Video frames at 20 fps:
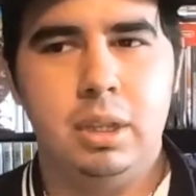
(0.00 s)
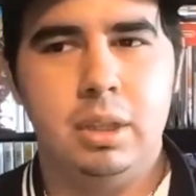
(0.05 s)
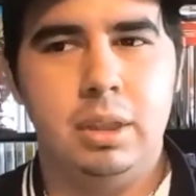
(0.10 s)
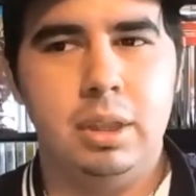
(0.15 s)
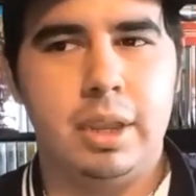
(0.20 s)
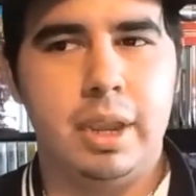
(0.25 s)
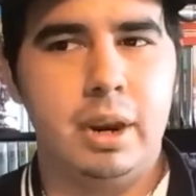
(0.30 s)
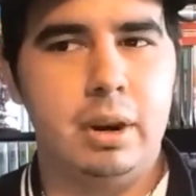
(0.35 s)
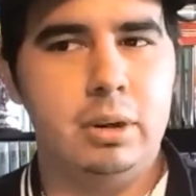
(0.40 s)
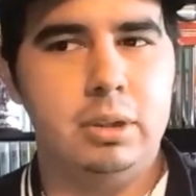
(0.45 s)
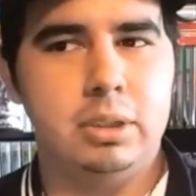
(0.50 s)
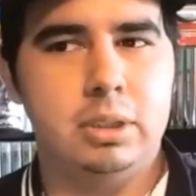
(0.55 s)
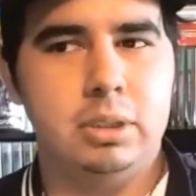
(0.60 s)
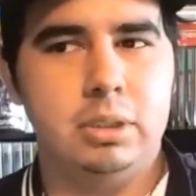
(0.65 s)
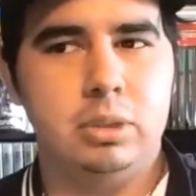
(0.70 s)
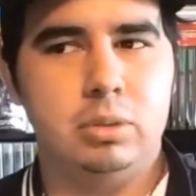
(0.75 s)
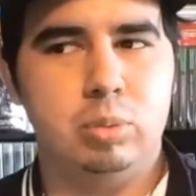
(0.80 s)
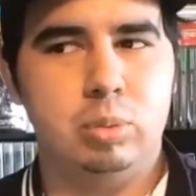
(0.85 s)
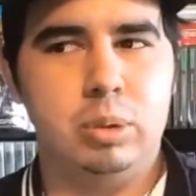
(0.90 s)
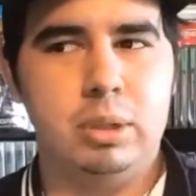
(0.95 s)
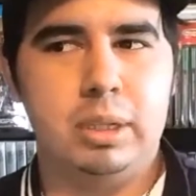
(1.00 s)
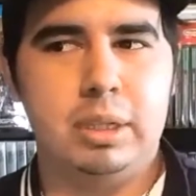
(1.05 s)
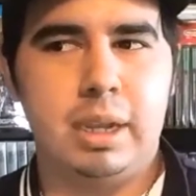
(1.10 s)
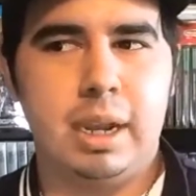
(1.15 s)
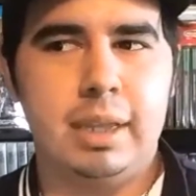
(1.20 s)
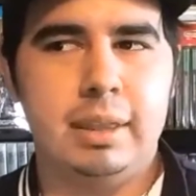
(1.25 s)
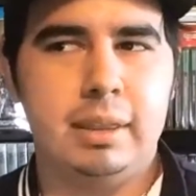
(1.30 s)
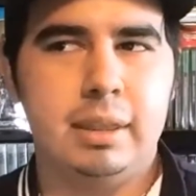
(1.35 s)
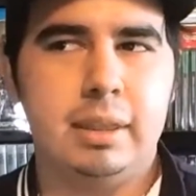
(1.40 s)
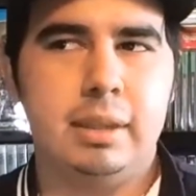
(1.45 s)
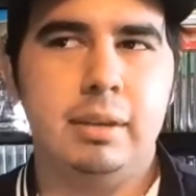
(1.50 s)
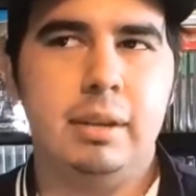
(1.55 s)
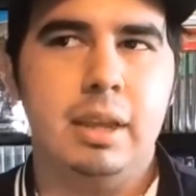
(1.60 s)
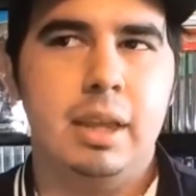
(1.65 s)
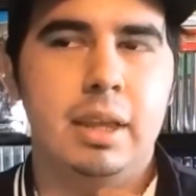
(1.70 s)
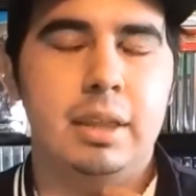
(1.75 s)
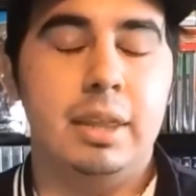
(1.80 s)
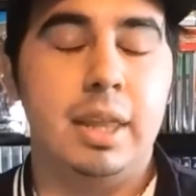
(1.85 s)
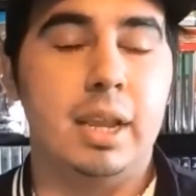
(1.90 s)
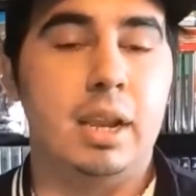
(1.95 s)
The characters really, I think,
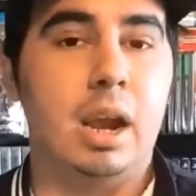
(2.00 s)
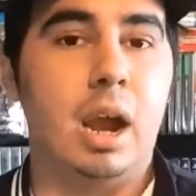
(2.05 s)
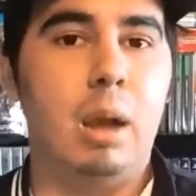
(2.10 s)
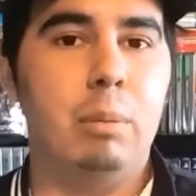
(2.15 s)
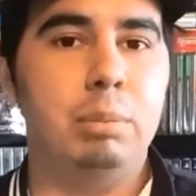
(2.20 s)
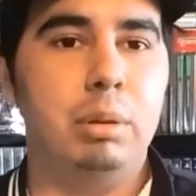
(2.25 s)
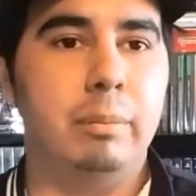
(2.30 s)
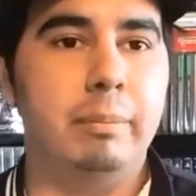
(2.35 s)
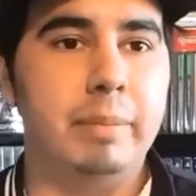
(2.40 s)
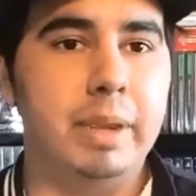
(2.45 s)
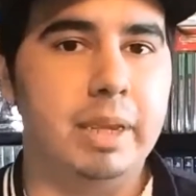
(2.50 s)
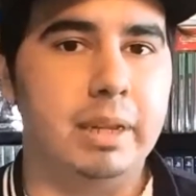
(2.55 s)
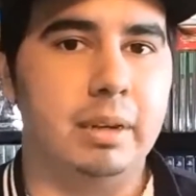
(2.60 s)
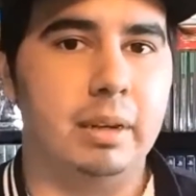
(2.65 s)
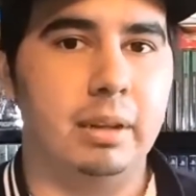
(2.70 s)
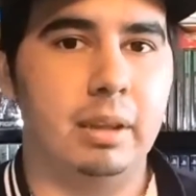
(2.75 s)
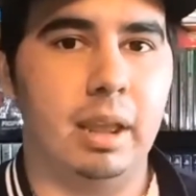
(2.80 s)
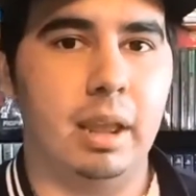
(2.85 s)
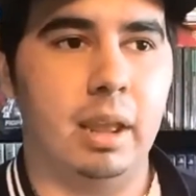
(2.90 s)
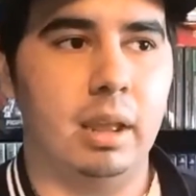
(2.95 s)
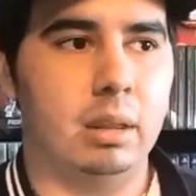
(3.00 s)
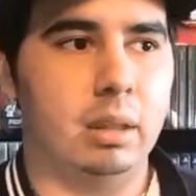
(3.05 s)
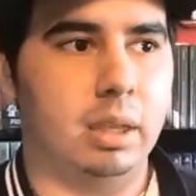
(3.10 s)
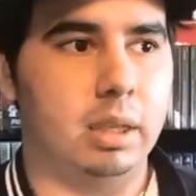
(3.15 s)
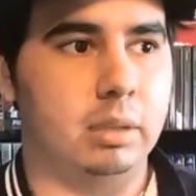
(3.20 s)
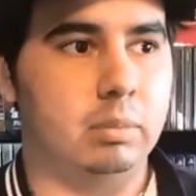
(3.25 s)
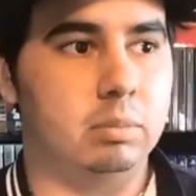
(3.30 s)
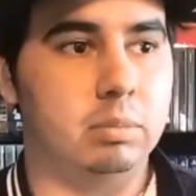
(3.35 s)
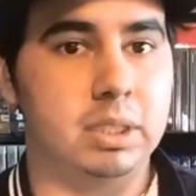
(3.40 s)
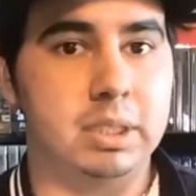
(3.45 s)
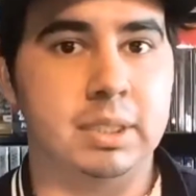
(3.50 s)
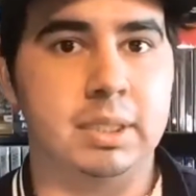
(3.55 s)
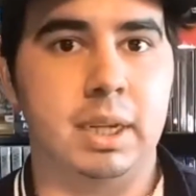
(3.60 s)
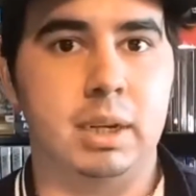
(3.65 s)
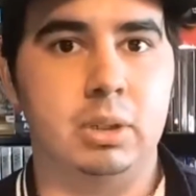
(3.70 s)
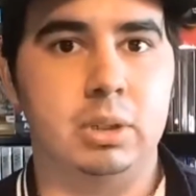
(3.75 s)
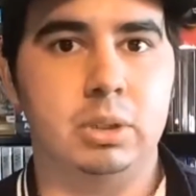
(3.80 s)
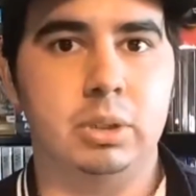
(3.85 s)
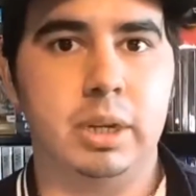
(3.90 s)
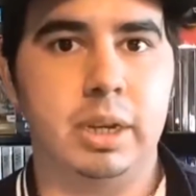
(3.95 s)
they complement like the
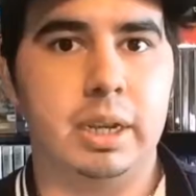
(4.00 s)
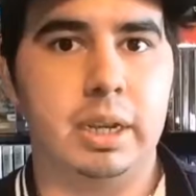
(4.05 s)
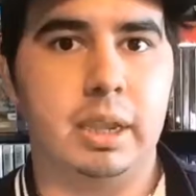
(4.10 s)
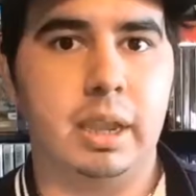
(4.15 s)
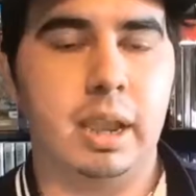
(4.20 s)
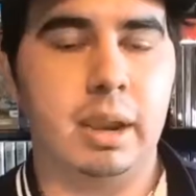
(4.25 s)
soundtrack.